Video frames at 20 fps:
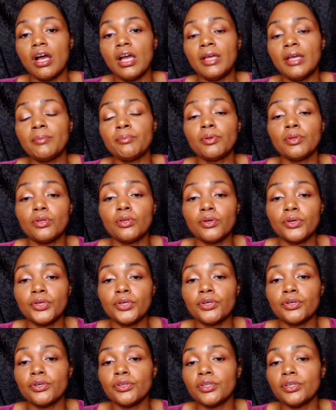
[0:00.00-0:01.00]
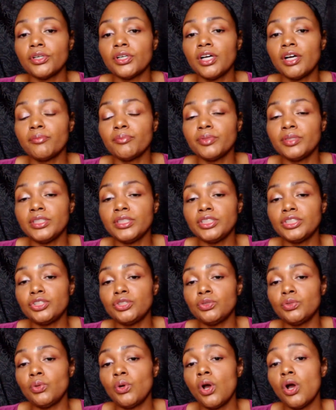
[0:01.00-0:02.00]
employer or their company
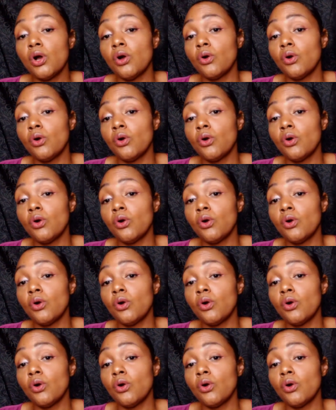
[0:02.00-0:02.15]
to